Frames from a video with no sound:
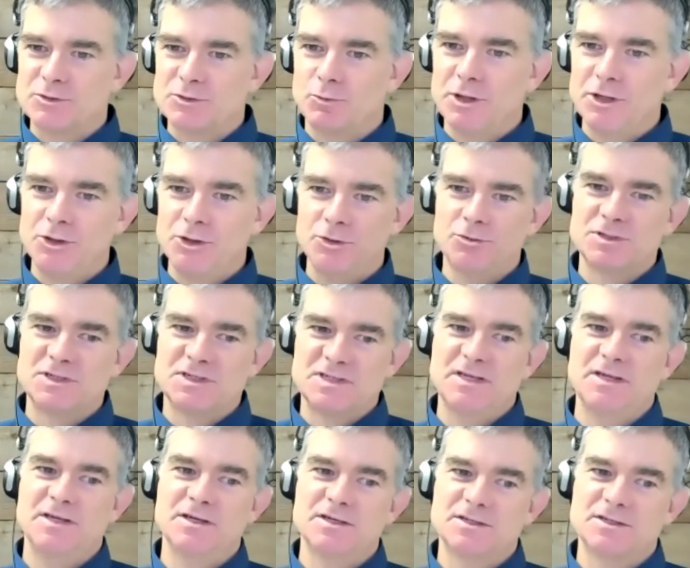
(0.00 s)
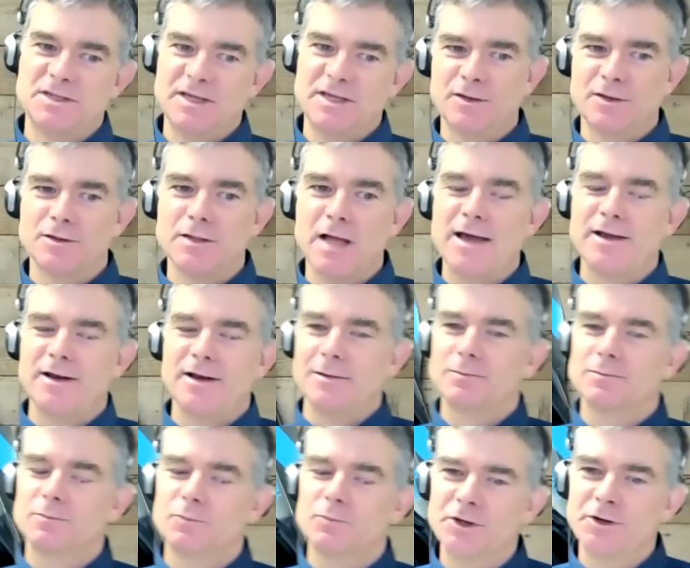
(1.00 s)
What do you see as in the lineup?
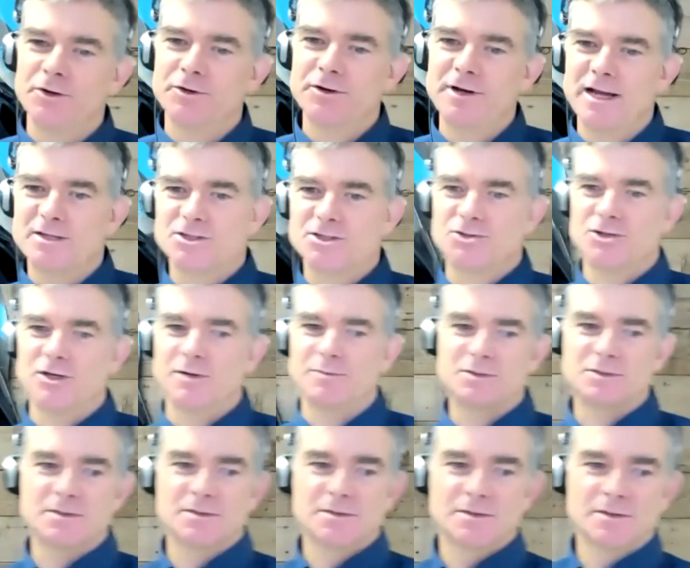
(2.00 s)
What are your next trips?